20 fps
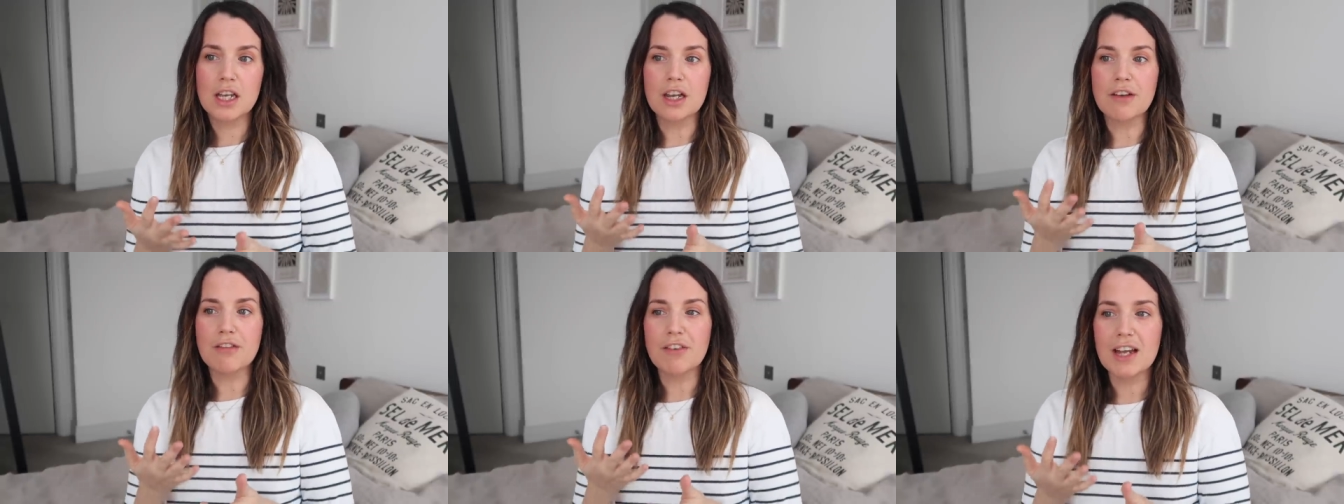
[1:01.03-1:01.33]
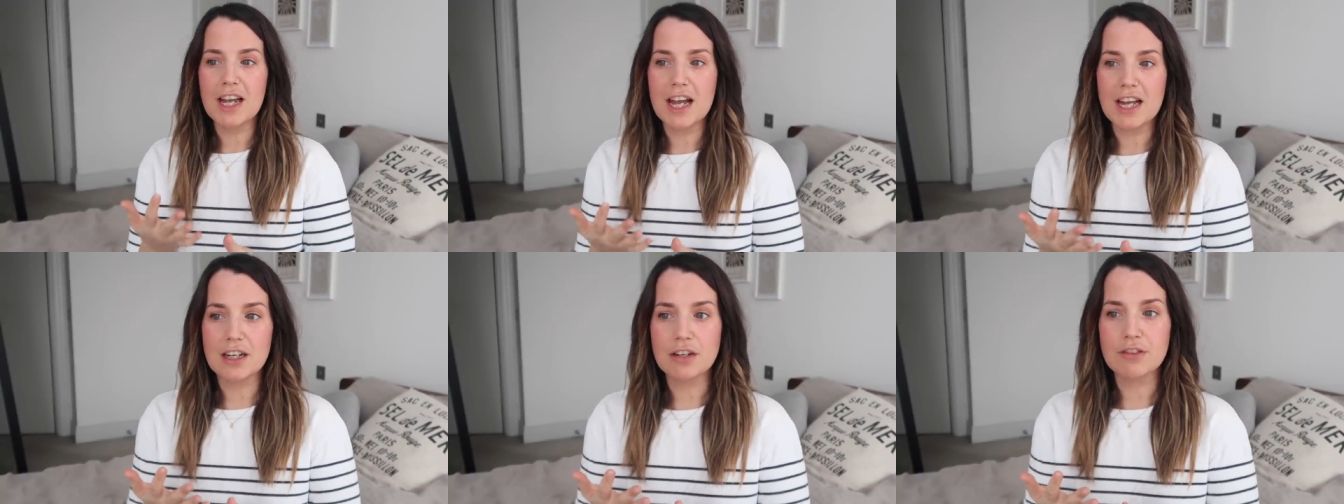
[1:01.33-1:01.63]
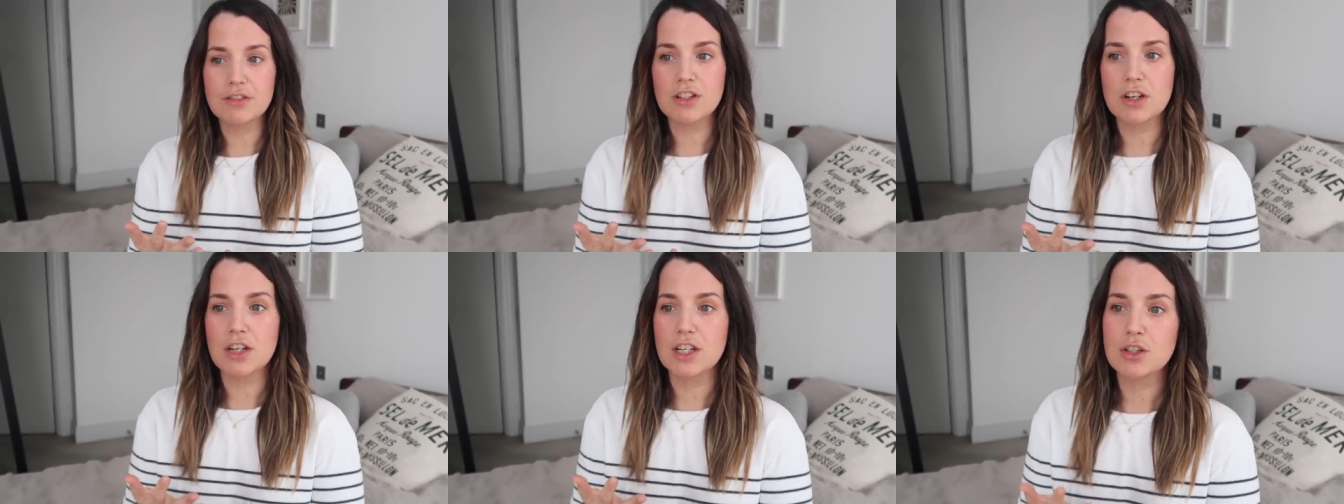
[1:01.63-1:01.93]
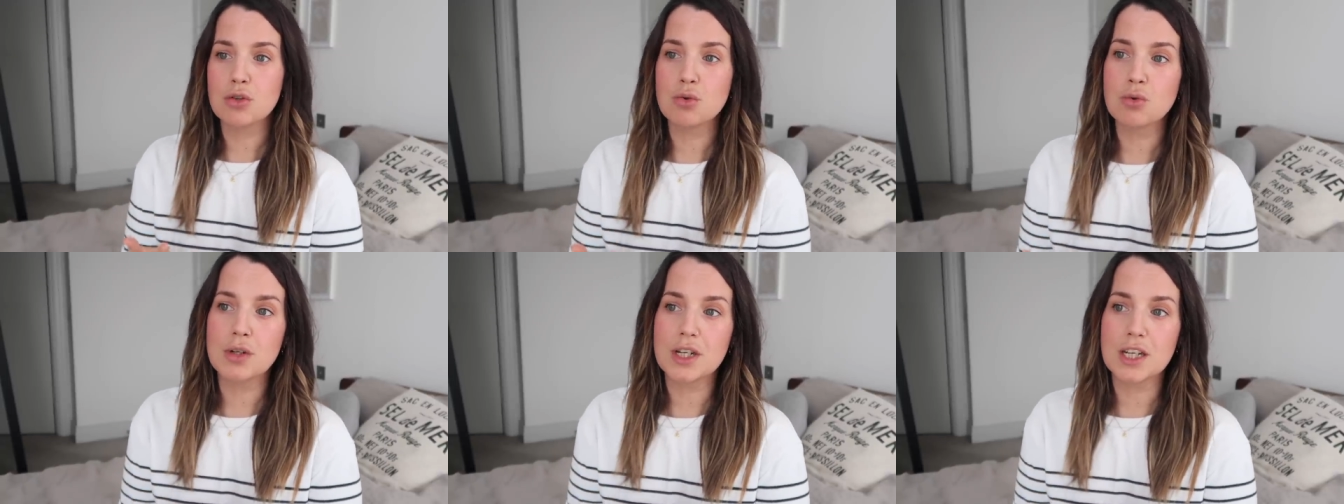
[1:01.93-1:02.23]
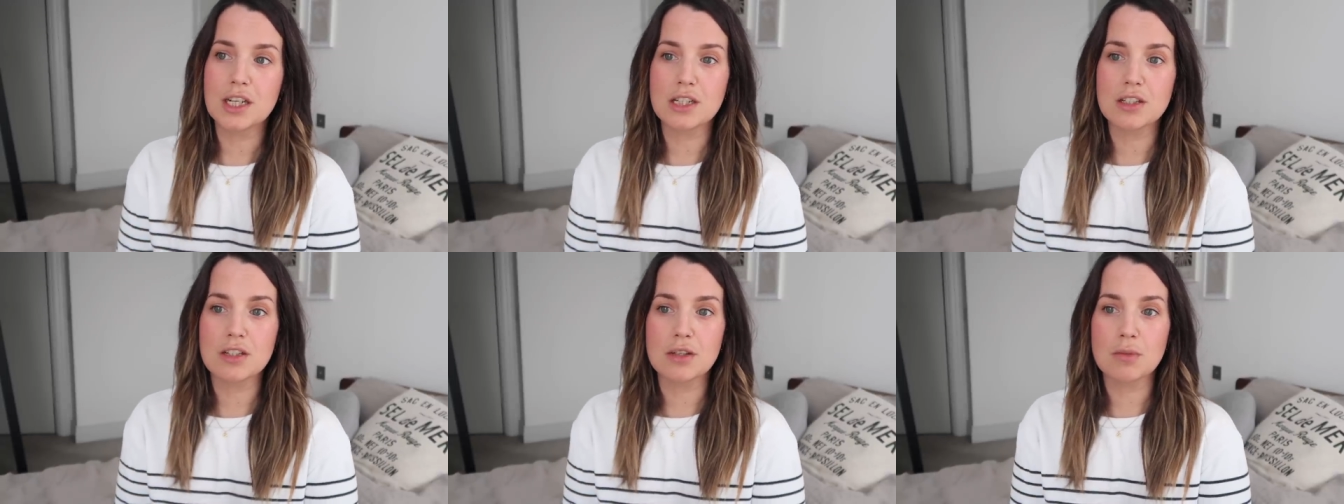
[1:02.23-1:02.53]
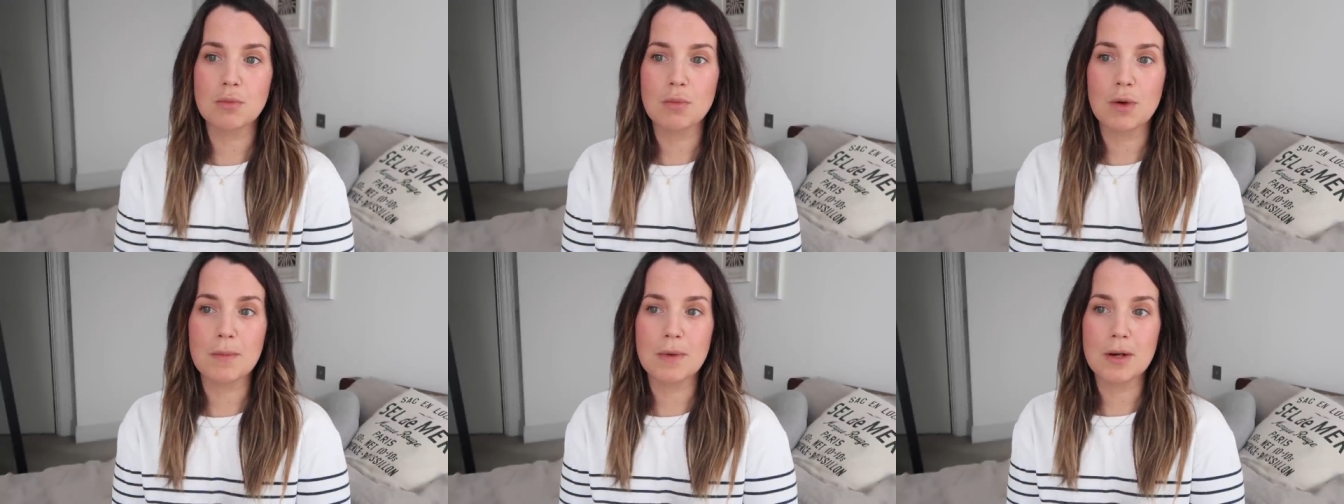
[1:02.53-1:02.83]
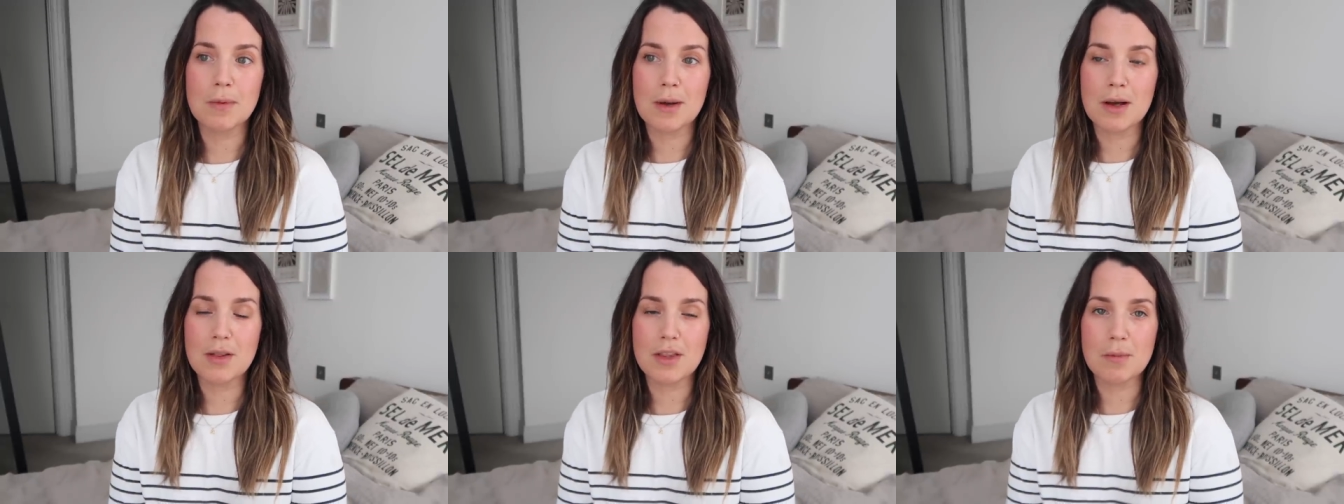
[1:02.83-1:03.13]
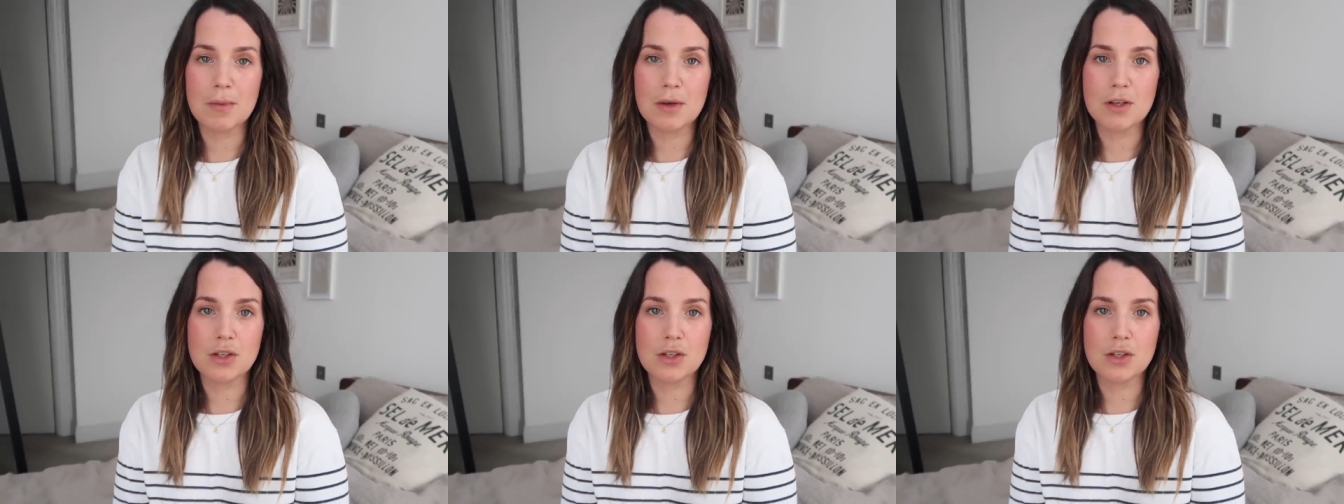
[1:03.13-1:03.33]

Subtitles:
If I hadn't have started talking to women about their